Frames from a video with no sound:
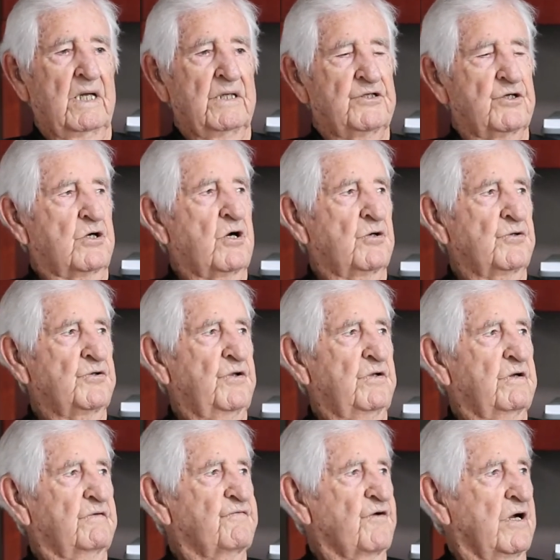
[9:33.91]
to go to
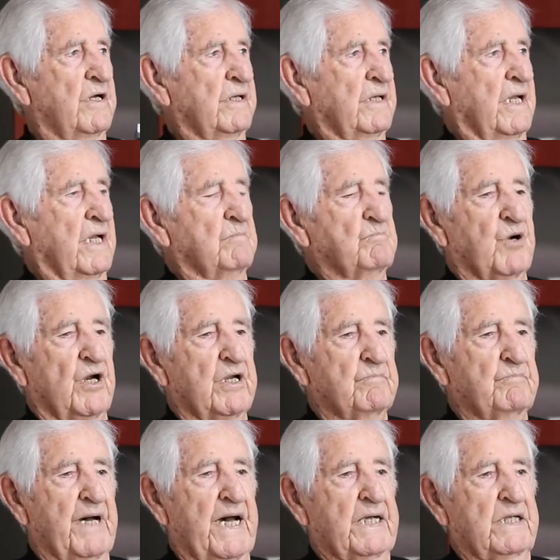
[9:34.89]
the front and bring
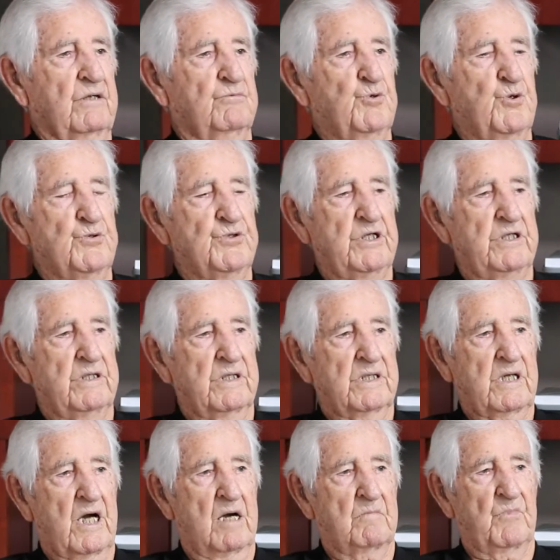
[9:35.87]
back a wounded
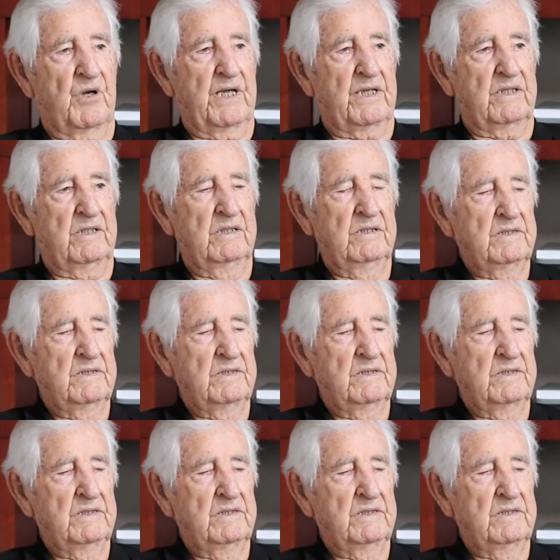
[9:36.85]
comrade.